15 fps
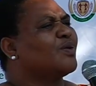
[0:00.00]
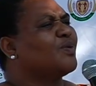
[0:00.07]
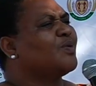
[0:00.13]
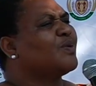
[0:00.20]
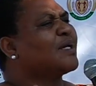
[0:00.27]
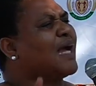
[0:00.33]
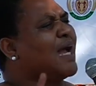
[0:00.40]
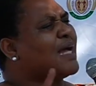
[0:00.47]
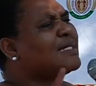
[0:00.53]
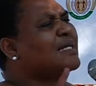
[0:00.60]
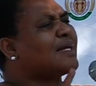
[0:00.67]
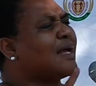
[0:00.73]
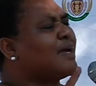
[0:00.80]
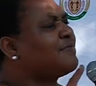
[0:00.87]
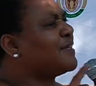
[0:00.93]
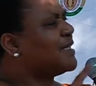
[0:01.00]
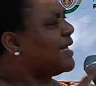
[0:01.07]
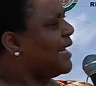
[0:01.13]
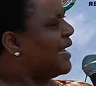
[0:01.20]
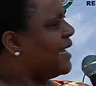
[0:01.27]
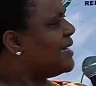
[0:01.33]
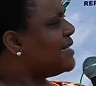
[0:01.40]
We can't arrive at
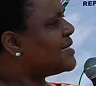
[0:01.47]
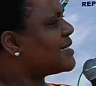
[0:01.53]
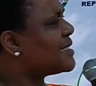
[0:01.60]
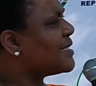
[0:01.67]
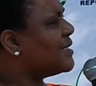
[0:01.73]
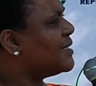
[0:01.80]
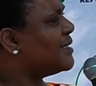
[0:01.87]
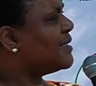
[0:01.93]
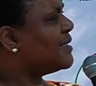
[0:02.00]
8